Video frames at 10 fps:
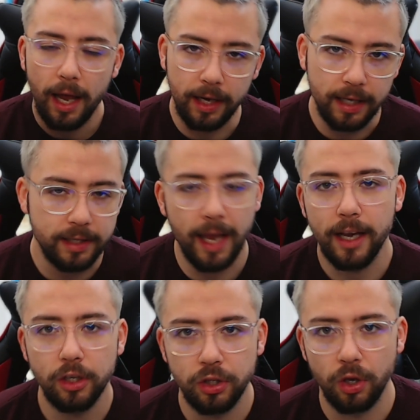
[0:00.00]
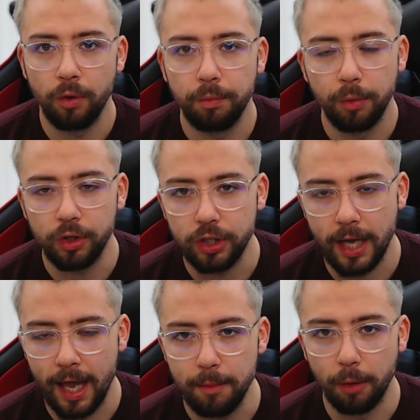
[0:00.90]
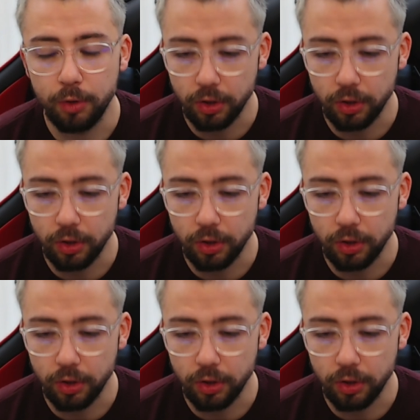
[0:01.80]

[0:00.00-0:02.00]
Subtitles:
and it takes so much time up.